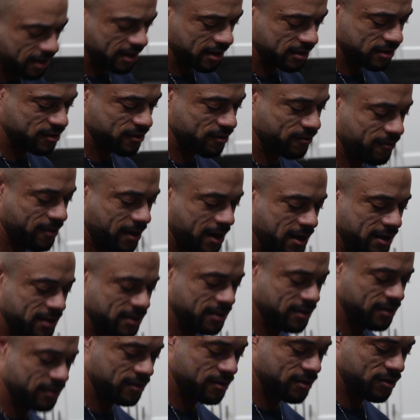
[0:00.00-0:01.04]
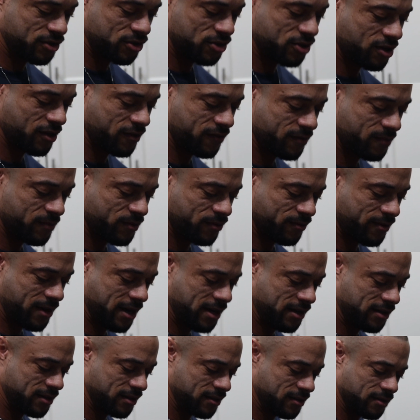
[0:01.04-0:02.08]
And it gets the raisins, the sugar from the
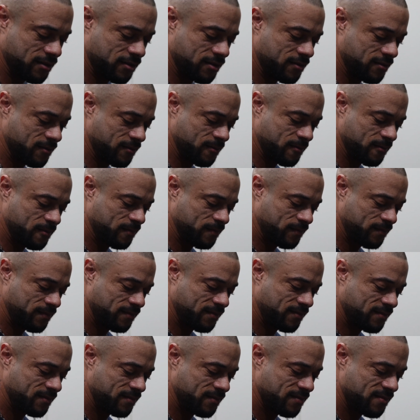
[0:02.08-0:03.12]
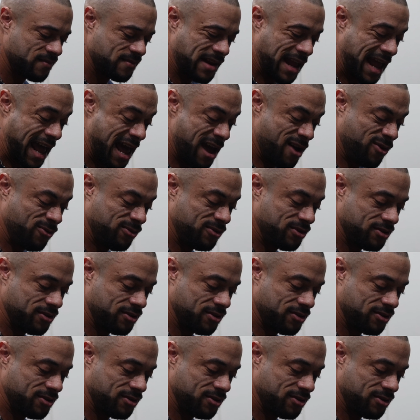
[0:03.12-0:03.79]
raisins out,